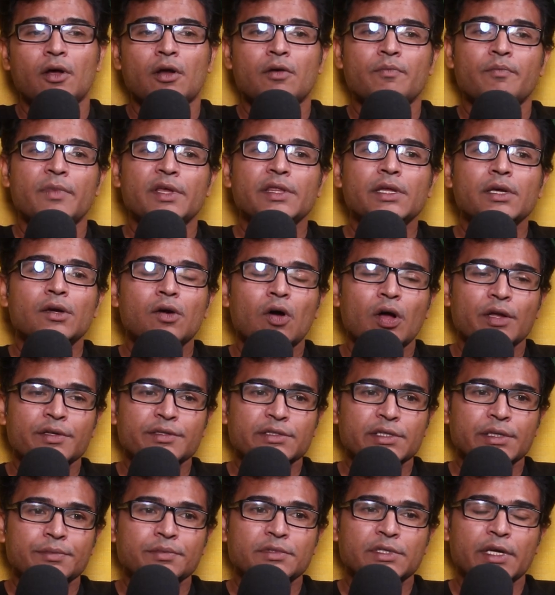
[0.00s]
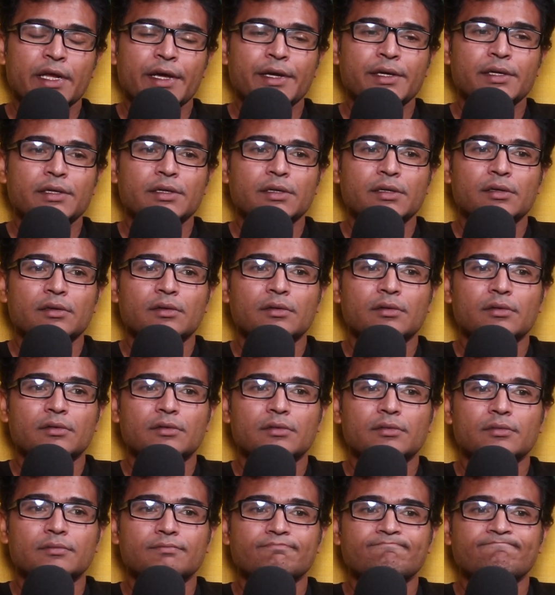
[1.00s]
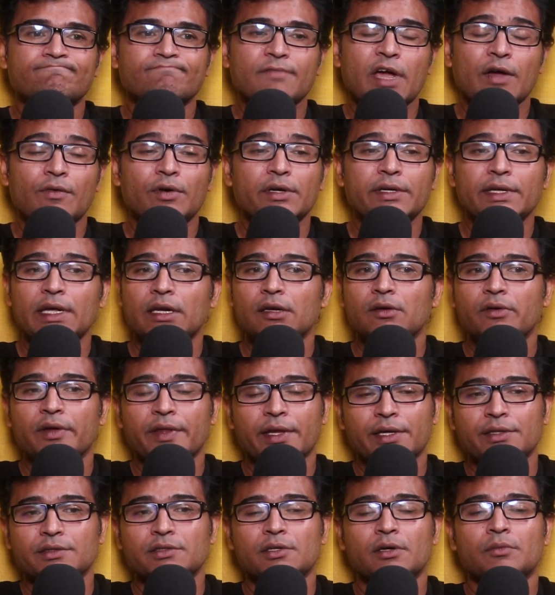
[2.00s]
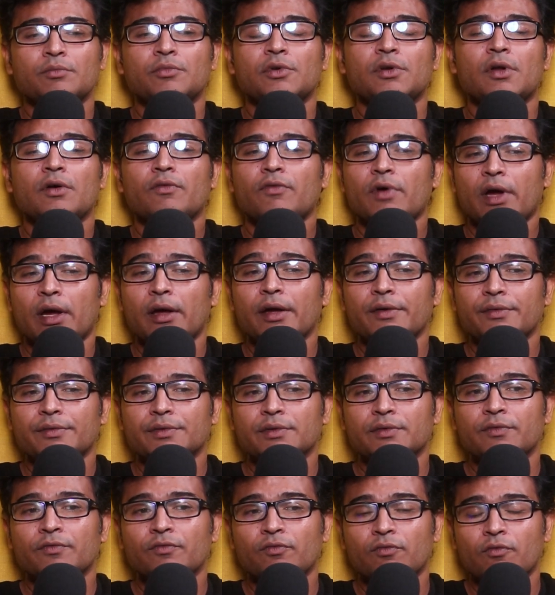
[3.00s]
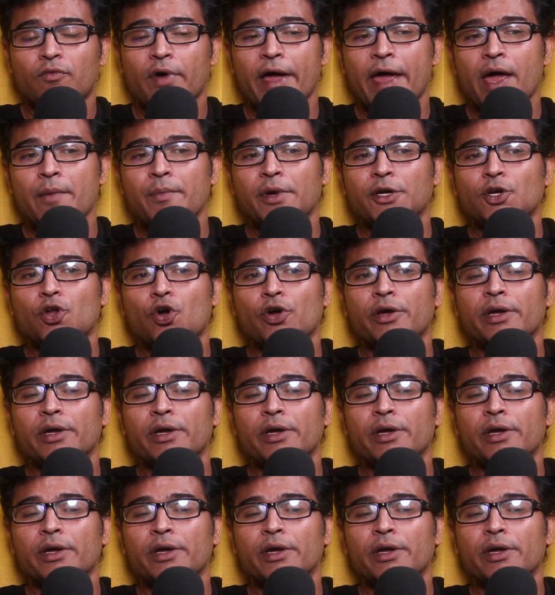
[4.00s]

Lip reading: There are many concepts, like I will tell you an example of why am I